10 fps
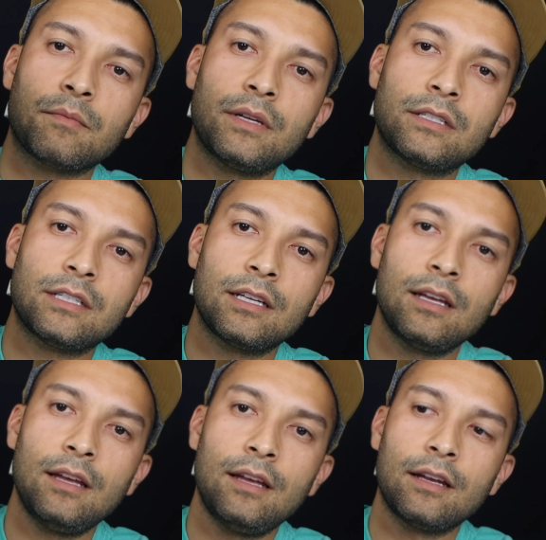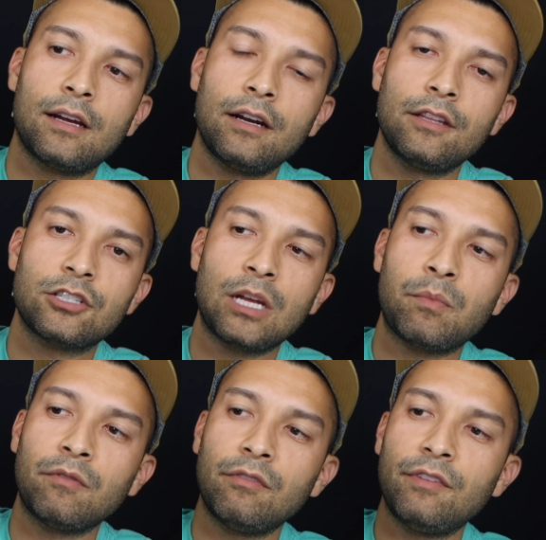missing, cut in the
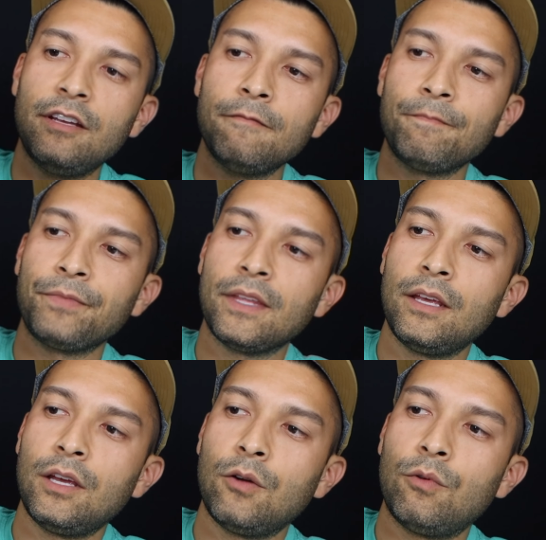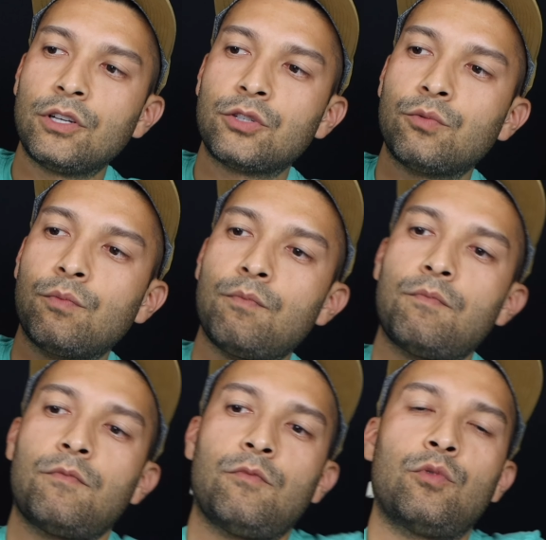shape of a V, which
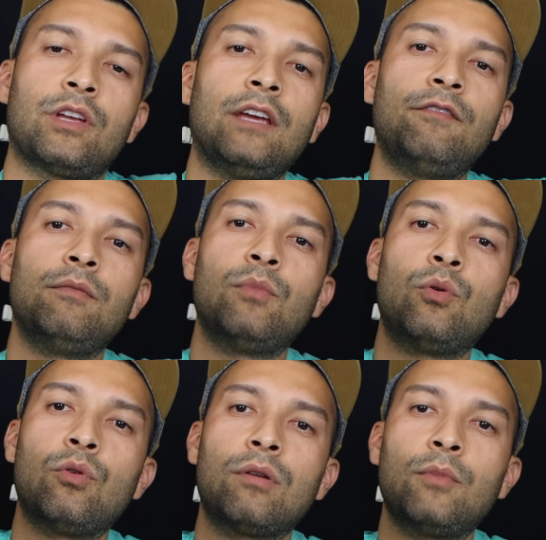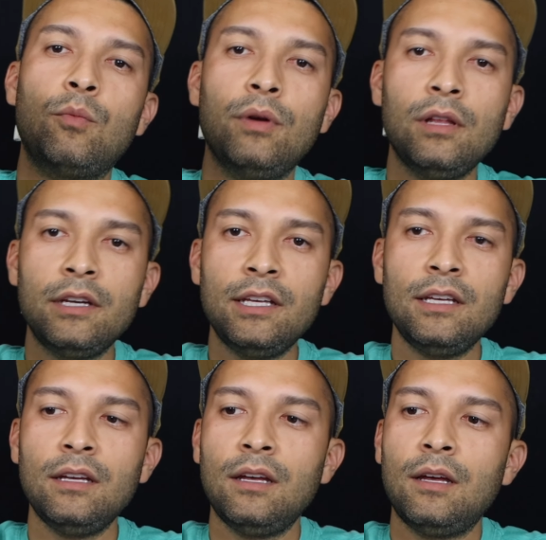will give you more
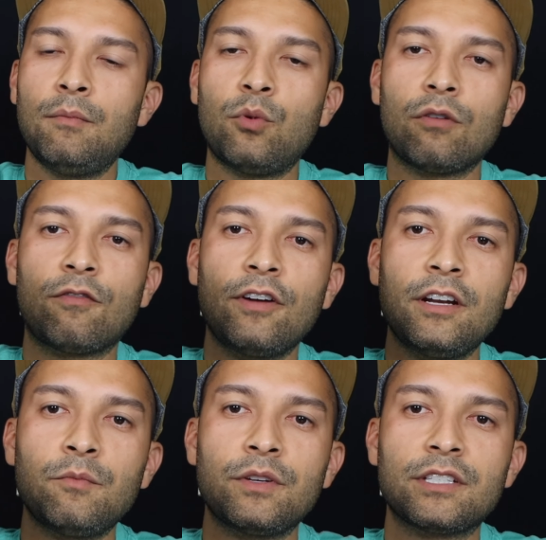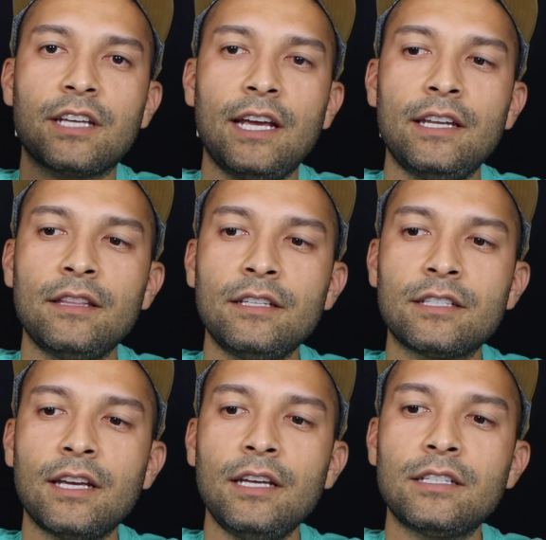mobility, more freedom when skating these
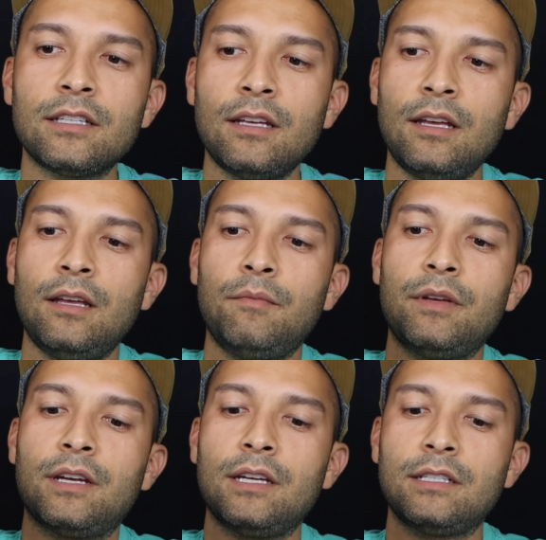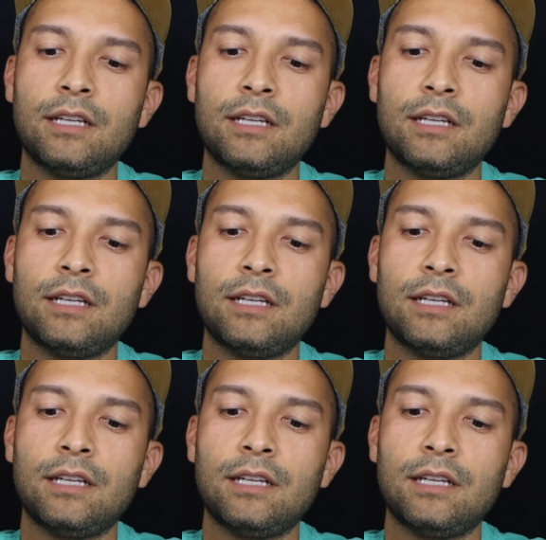skates, because